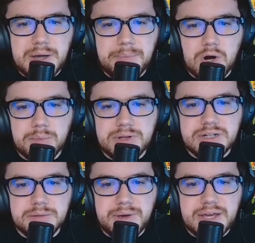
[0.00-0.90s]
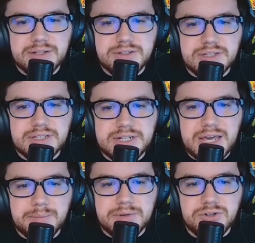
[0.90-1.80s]
apartment and demand to see the
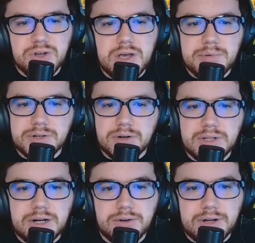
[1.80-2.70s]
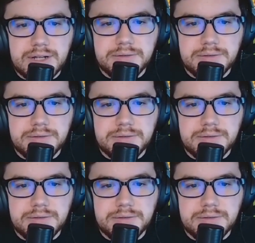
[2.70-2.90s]
damage, but don't let her in.